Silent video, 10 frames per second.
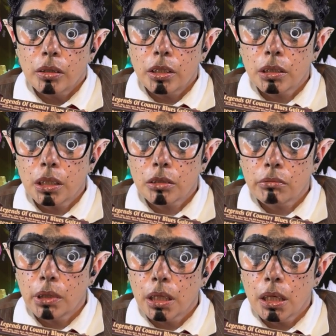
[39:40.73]
This
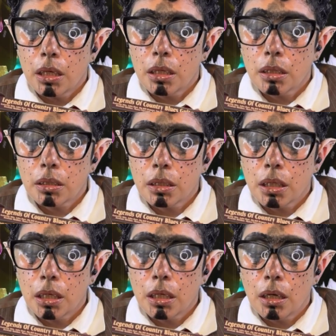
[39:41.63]
really is
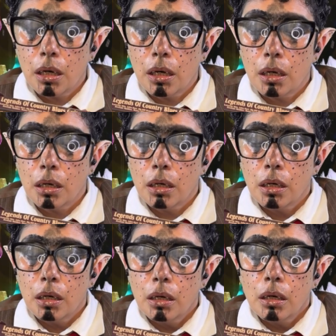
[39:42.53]
the
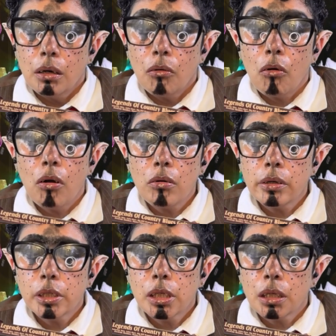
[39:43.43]

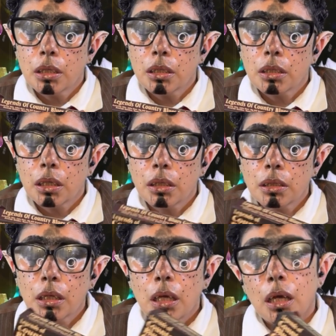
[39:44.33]
origins, because
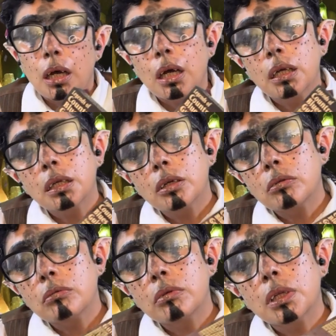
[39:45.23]
I'm
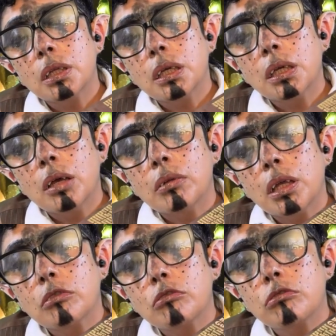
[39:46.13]

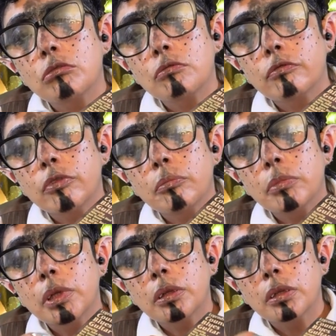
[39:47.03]
not too
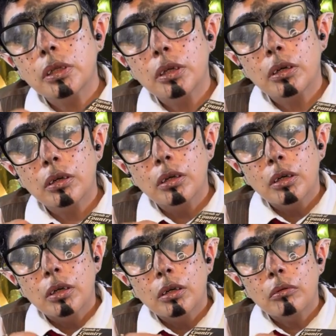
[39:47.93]
familiar
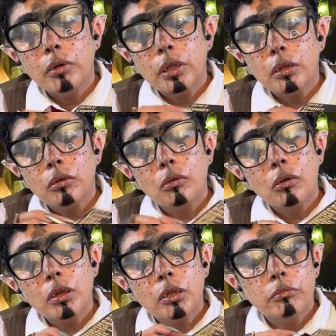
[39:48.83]
with
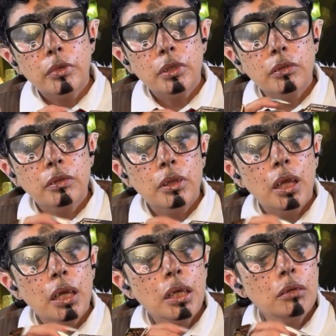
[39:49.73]
all of these
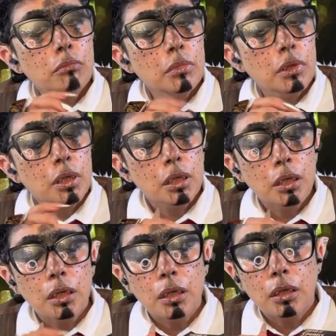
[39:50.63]
names
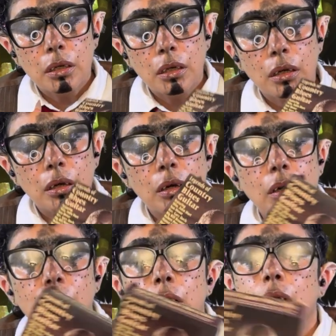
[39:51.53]
here.
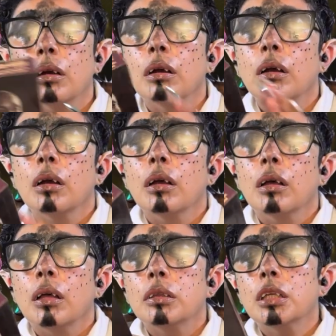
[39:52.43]

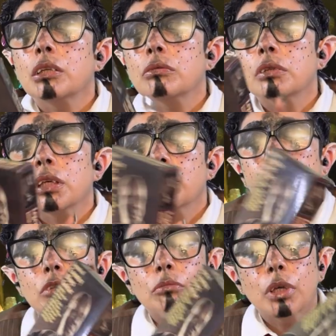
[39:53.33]
This was given
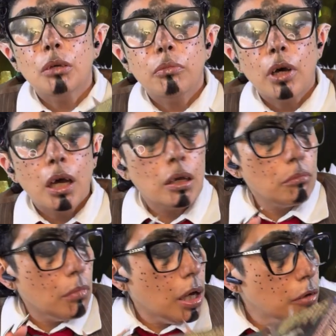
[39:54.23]
to me by my